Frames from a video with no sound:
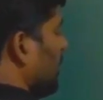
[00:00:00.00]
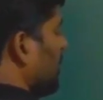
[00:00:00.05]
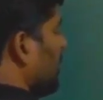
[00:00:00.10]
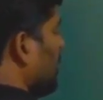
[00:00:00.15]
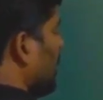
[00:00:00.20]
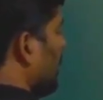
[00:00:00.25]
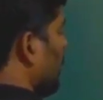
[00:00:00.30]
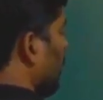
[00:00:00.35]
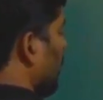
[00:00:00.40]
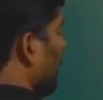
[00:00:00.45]

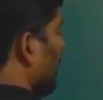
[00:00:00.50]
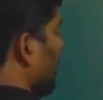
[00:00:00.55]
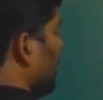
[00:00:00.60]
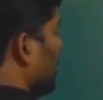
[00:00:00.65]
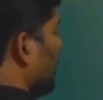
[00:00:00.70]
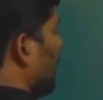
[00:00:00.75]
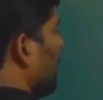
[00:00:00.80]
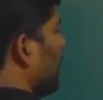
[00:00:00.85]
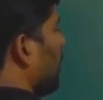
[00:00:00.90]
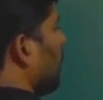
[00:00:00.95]
0. Net
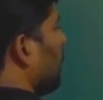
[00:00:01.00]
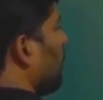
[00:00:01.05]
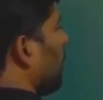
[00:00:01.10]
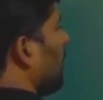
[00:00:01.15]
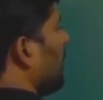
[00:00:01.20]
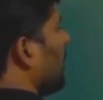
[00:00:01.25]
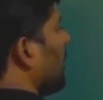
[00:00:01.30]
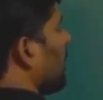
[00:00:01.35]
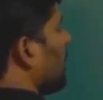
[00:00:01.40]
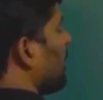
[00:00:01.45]
dipole
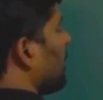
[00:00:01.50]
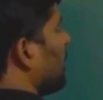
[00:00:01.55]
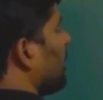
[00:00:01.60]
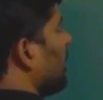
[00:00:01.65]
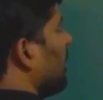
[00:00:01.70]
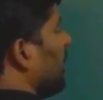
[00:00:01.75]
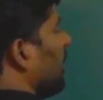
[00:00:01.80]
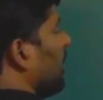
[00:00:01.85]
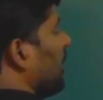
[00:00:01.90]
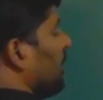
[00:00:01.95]
moment
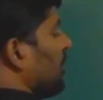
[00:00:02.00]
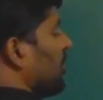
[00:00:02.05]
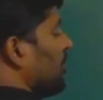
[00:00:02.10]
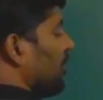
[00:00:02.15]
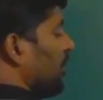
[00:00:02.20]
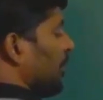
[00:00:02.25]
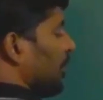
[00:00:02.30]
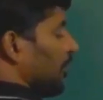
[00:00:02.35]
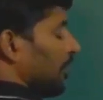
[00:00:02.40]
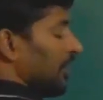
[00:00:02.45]
is
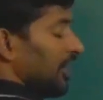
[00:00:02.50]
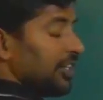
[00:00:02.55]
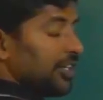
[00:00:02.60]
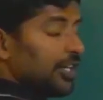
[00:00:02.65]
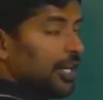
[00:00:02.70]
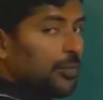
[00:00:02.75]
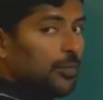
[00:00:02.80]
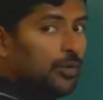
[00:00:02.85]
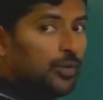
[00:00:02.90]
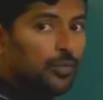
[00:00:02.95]
0. Net
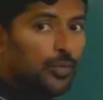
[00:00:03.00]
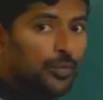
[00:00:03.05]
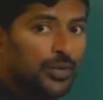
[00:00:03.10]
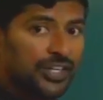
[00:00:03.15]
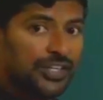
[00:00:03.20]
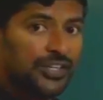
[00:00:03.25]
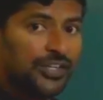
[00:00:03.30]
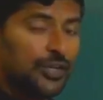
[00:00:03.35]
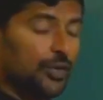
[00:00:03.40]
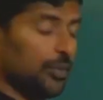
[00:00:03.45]
dipole
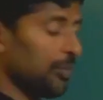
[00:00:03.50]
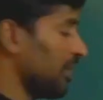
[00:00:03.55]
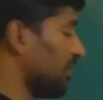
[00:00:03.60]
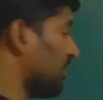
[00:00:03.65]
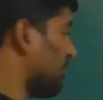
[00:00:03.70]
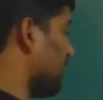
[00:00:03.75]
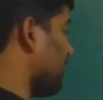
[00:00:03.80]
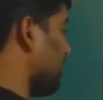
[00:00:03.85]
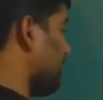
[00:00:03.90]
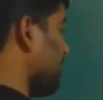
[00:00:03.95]
moment 0
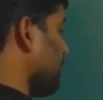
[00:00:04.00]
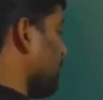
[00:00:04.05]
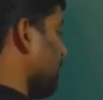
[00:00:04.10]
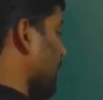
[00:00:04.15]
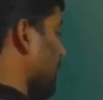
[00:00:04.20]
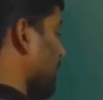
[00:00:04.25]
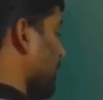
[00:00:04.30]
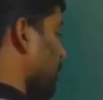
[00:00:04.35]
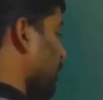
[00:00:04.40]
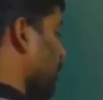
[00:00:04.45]
means this is
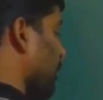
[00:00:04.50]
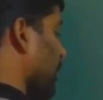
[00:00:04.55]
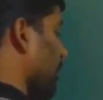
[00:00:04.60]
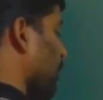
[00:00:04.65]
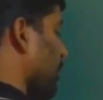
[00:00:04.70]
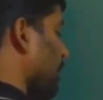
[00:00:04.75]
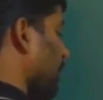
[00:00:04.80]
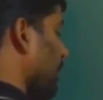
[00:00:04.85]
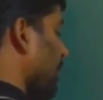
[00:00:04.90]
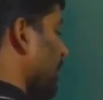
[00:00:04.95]

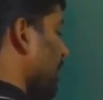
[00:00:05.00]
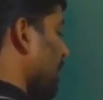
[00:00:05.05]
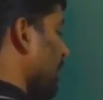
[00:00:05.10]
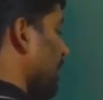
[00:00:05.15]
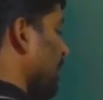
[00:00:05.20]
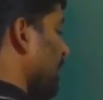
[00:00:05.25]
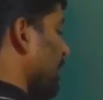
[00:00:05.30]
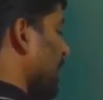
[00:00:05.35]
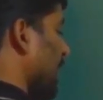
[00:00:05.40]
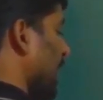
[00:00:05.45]
microwave
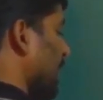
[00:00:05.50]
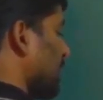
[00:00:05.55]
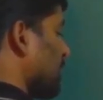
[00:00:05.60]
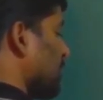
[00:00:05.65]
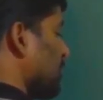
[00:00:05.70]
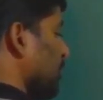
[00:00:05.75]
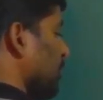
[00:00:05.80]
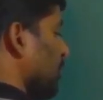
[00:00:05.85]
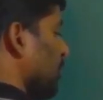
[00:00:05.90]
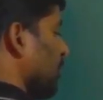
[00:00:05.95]

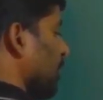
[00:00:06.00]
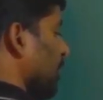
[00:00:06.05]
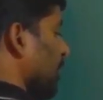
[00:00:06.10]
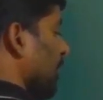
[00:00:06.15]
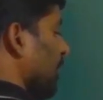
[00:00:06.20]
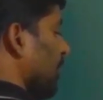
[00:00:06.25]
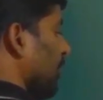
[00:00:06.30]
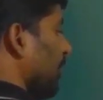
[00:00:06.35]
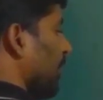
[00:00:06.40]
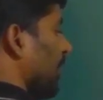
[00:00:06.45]
inactive.
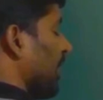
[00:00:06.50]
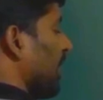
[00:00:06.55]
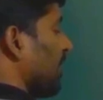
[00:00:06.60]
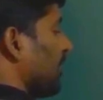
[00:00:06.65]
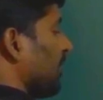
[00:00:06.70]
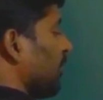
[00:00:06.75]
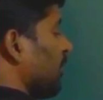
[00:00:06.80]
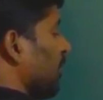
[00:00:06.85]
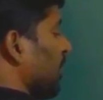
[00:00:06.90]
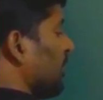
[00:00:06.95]

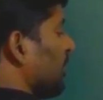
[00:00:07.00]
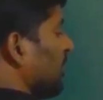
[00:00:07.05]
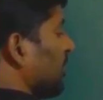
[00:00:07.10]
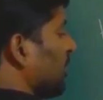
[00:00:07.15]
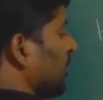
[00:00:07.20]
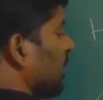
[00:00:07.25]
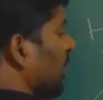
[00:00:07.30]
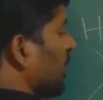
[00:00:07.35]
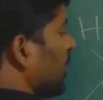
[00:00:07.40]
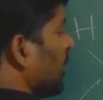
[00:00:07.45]
Whereas for
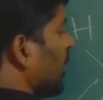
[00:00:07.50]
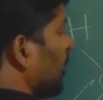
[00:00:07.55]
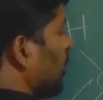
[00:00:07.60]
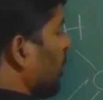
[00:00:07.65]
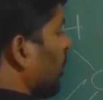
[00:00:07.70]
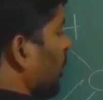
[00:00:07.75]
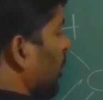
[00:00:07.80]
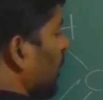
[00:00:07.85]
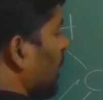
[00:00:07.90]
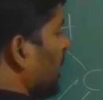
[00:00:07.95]
this net
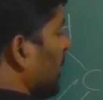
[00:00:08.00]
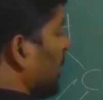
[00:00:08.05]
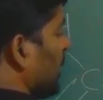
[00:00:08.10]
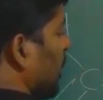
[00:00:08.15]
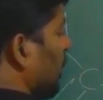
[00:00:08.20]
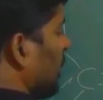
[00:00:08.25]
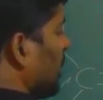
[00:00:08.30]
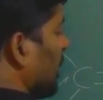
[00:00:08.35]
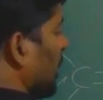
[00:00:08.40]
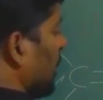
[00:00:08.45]
dipole moment is
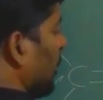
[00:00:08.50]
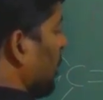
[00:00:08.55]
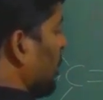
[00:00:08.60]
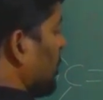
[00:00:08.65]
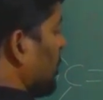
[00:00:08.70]
not equal